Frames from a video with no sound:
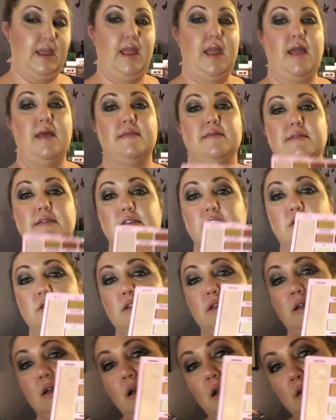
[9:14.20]
and these are
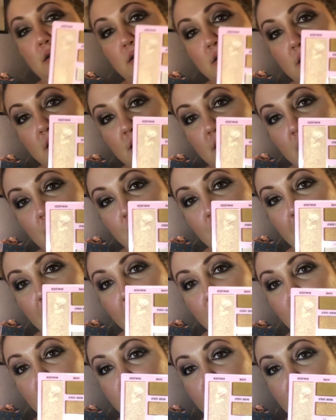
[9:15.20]
the colors in there.
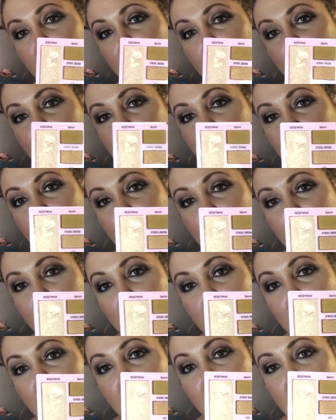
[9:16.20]
Like, look at,
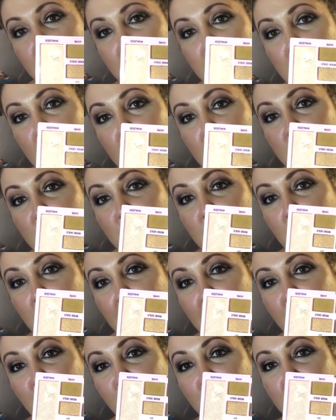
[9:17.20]
they're so,
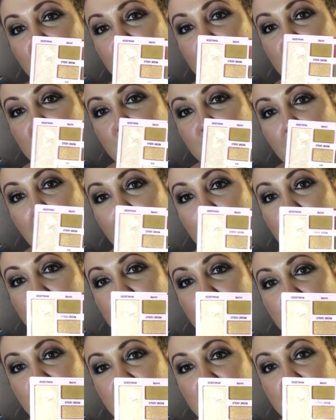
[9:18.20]
like, you can just, by
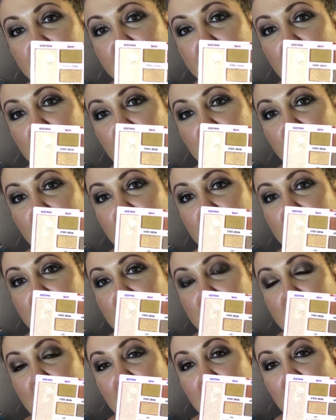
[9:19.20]
me shifting, you can
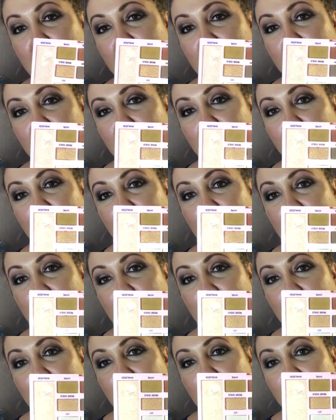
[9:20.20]
see
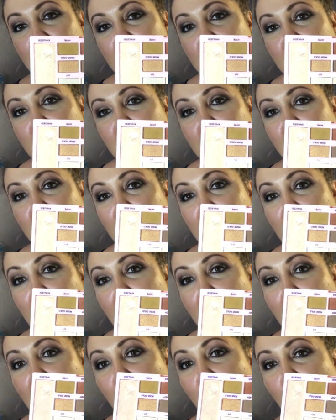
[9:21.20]
like
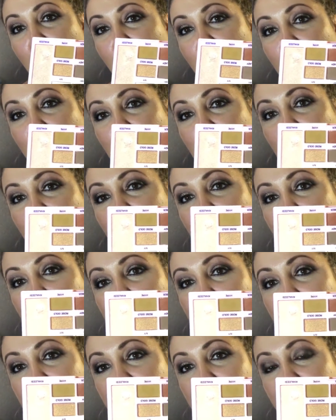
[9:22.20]
how
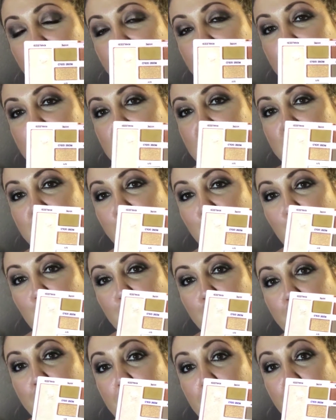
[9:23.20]
like just
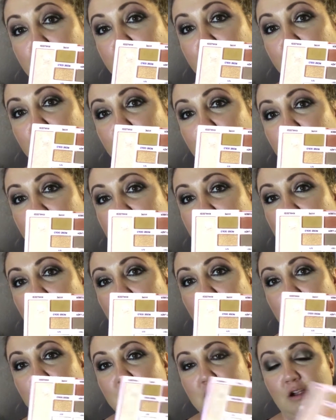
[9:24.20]
beautiful those
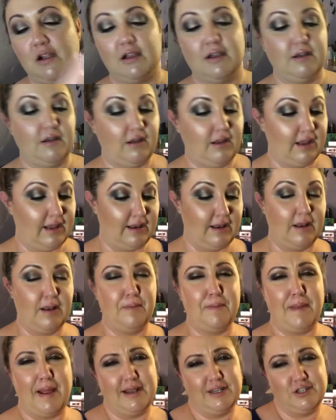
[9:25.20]
colors are. And
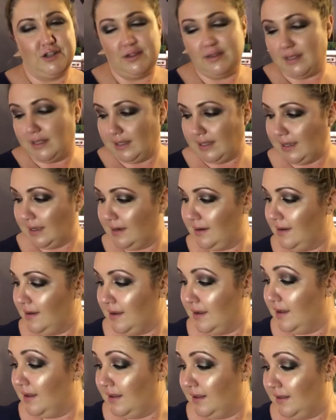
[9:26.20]
imagine on the lid,
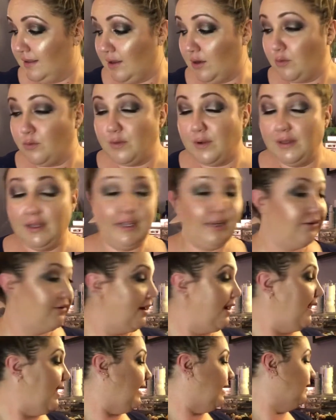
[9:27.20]
they're really
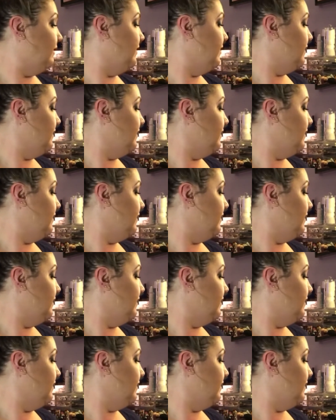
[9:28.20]
great.